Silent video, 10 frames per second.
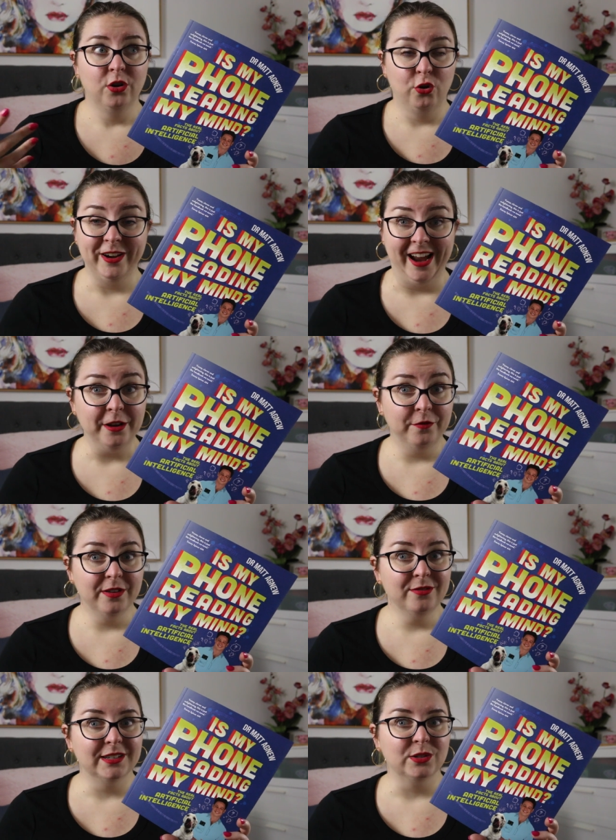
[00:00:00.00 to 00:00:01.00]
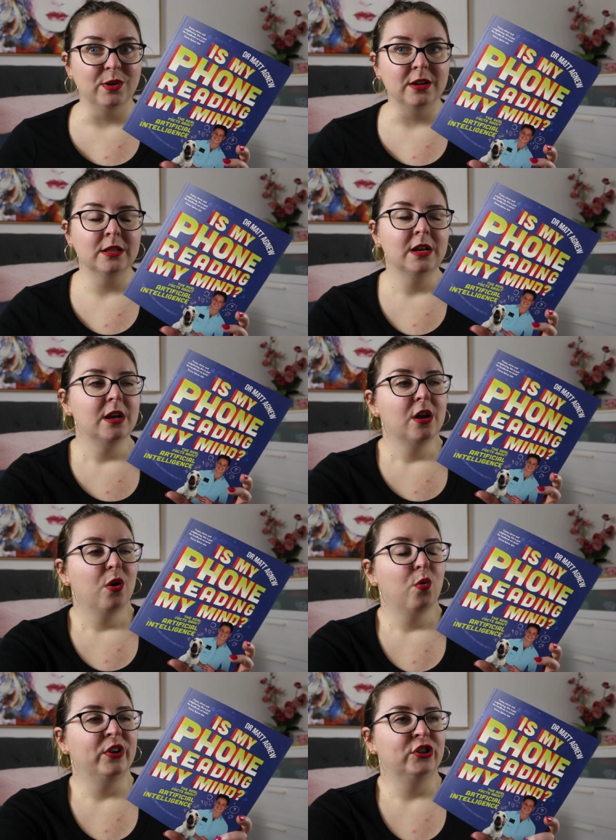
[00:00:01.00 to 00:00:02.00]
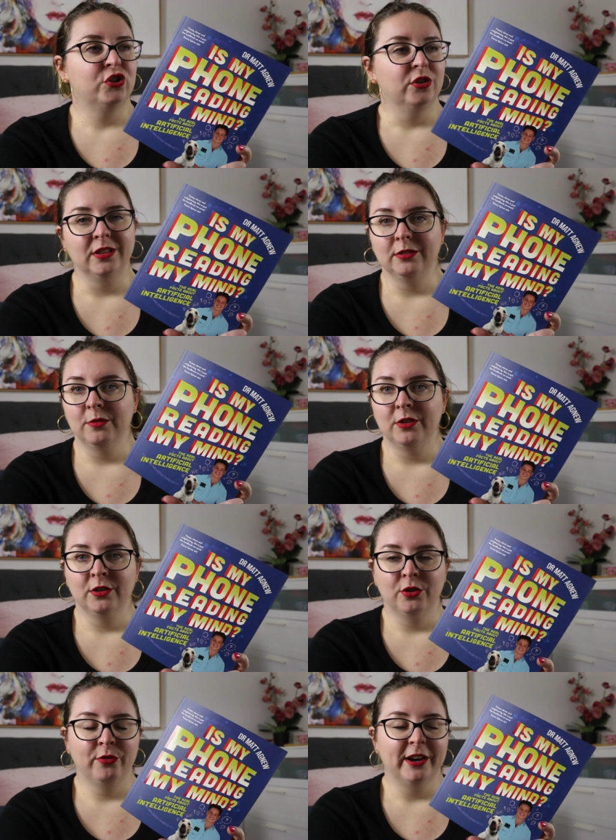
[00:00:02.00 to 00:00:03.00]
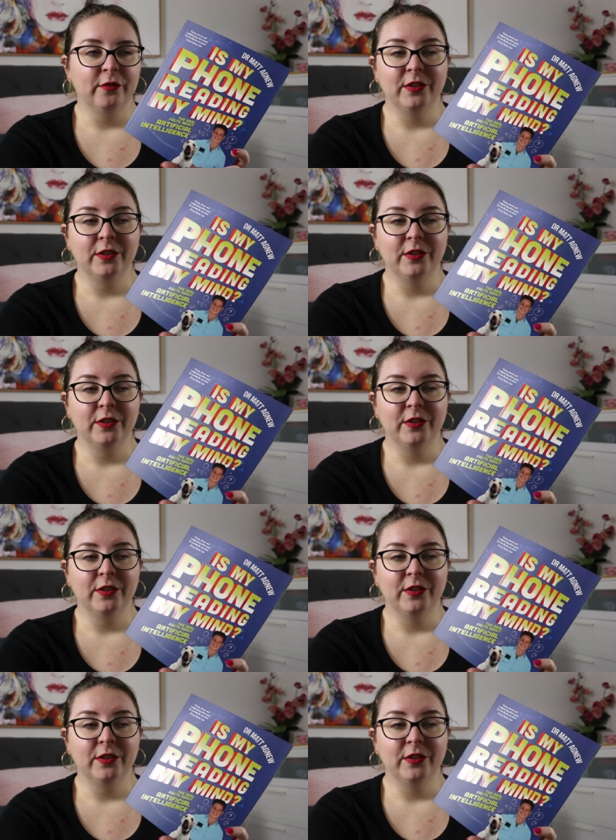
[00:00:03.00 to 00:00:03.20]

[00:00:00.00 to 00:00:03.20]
creative fields as well, which uh, creative